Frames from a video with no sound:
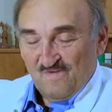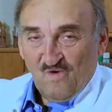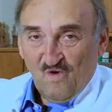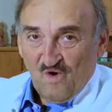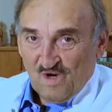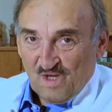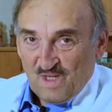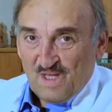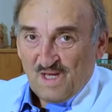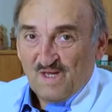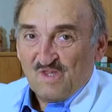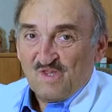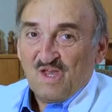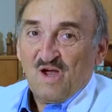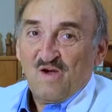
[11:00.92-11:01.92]

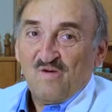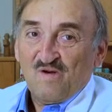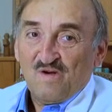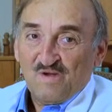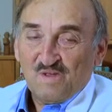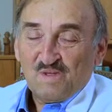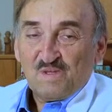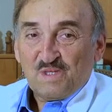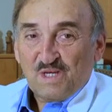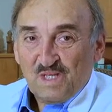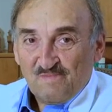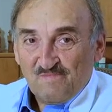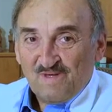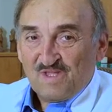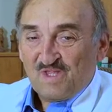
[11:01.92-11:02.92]
organize our
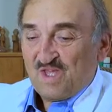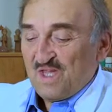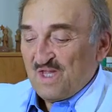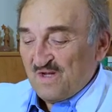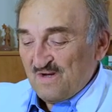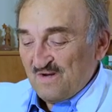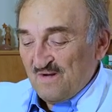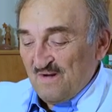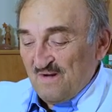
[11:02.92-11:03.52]
treatments here,